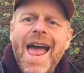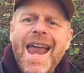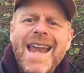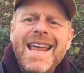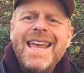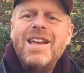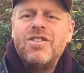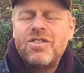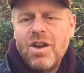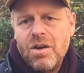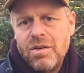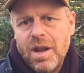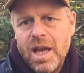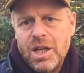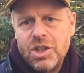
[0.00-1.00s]
any
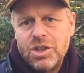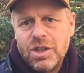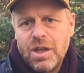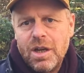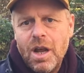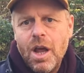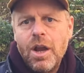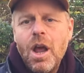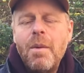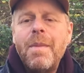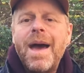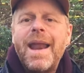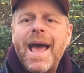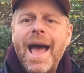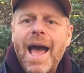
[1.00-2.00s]
donation, no
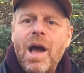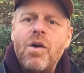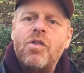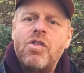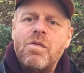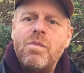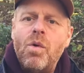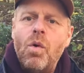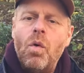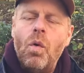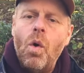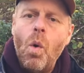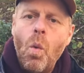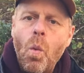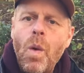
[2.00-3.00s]
matter how small,
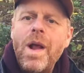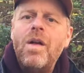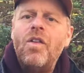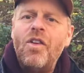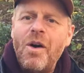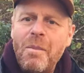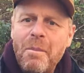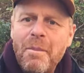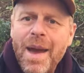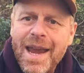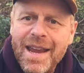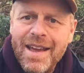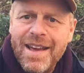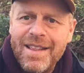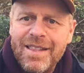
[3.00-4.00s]
will
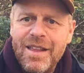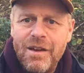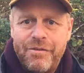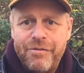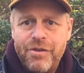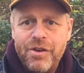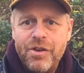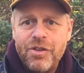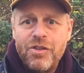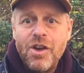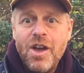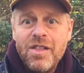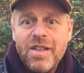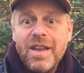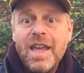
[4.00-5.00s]
make a difference
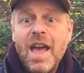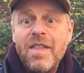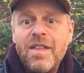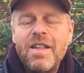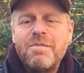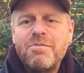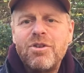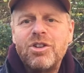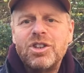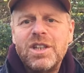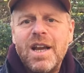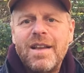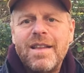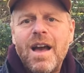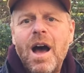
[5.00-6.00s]
to get this
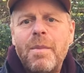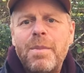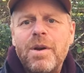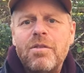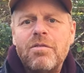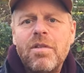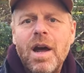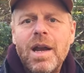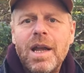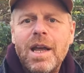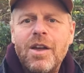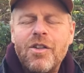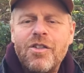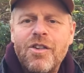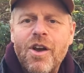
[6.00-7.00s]
project up and
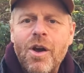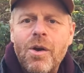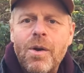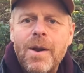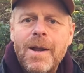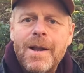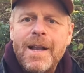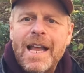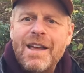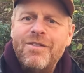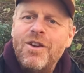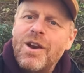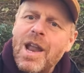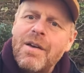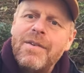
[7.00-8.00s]
running. So if
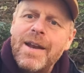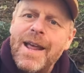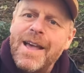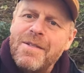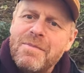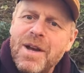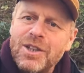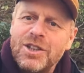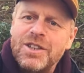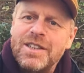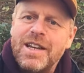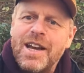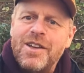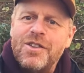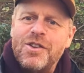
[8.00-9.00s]
you love it as much as
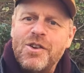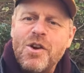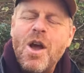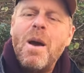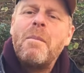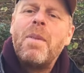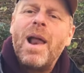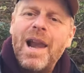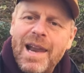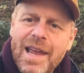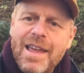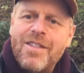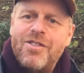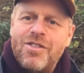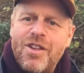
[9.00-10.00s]
I do,
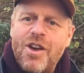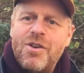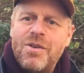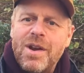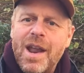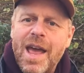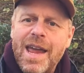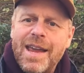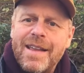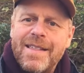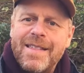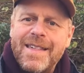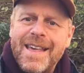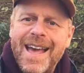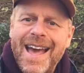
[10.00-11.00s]
please
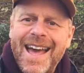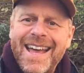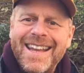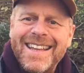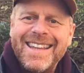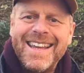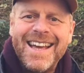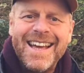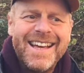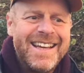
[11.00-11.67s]
donate. And